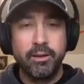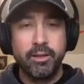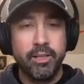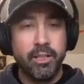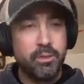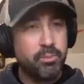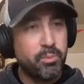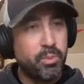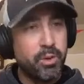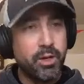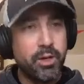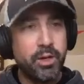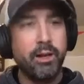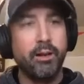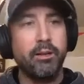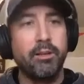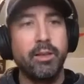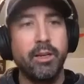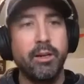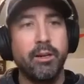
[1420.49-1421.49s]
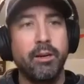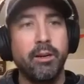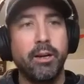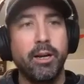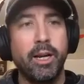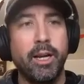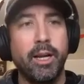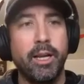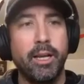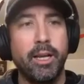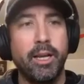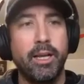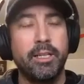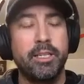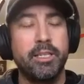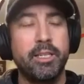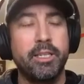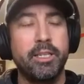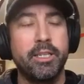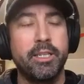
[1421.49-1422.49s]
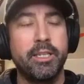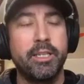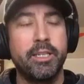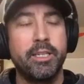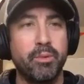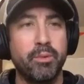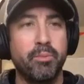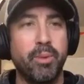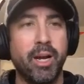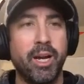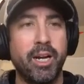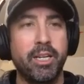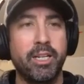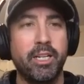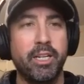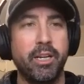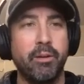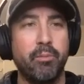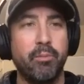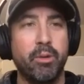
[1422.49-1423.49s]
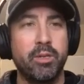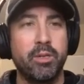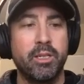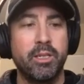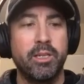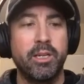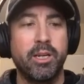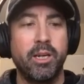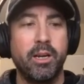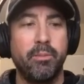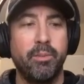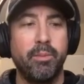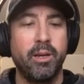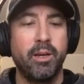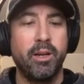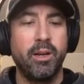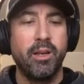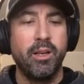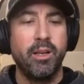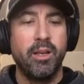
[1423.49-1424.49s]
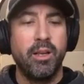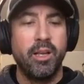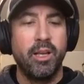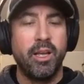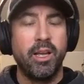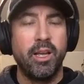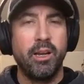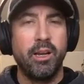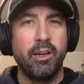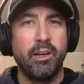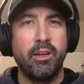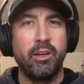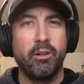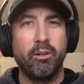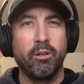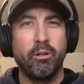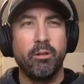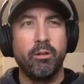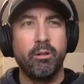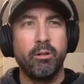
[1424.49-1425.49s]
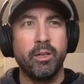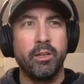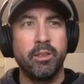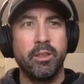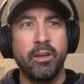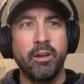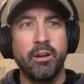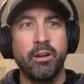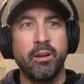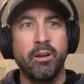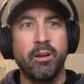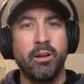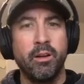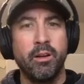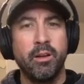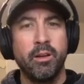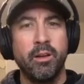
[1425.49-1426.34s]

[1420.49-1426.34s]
just put it out there and see what comes back to you most of the time, and you're all good there.